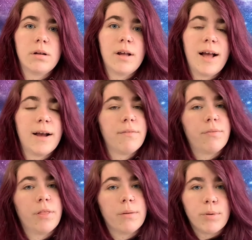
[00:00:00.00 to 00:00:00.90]
have
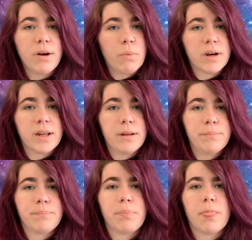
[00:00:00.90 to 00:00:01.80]
their brain working
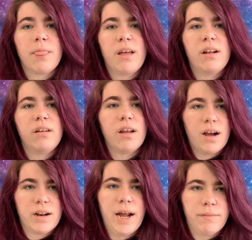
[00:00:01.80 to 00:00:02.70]
than not
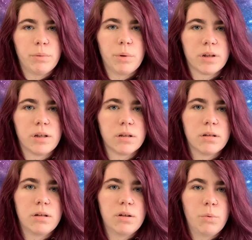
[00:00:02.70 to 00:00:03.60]
have it working
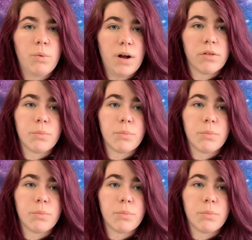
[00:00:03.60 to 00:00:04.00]
while they're